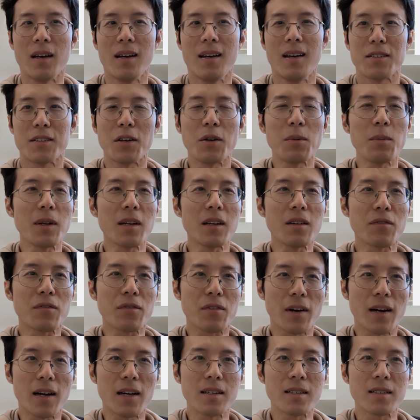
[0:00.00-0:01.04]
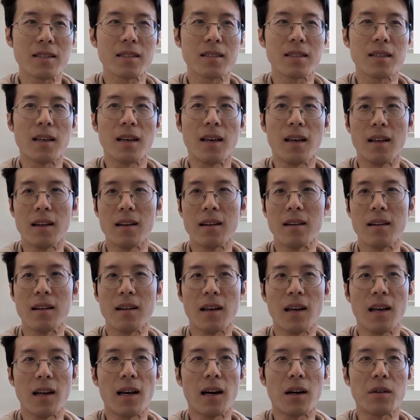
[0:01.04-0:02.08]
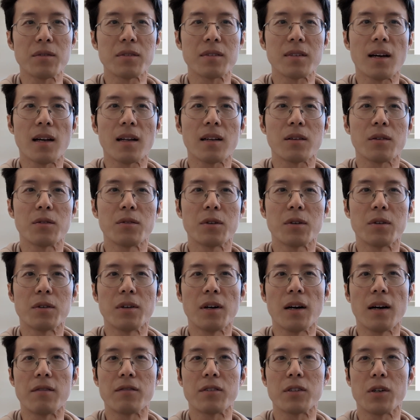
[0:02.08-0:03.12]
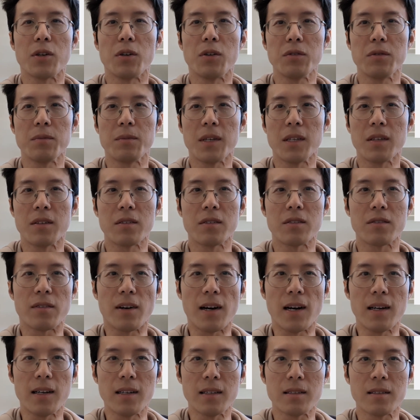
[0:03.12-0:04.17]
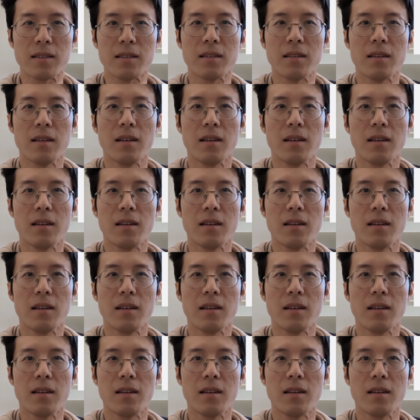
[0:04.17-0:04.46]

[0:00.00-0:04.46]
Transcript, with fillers: So many friends in and outside Google have told me to try it,